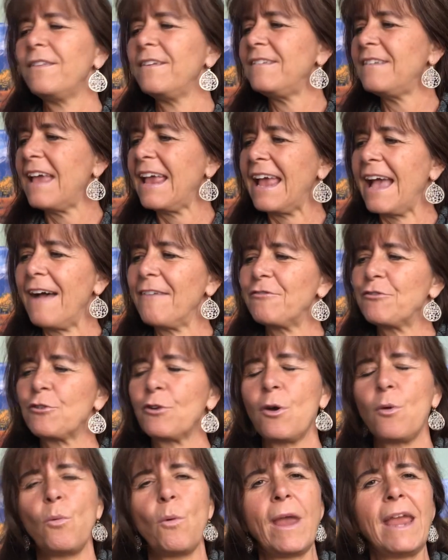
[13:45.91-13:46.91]
The day
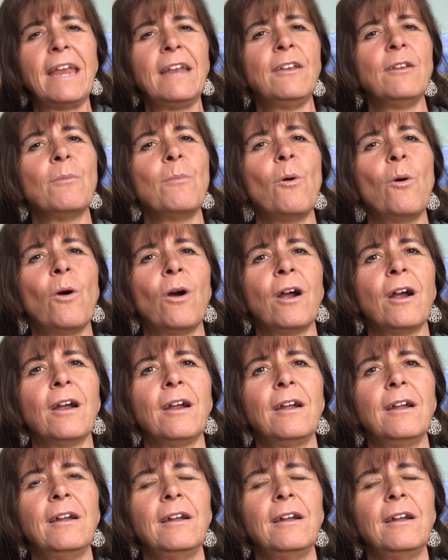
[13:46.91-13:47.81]
after, it waned more.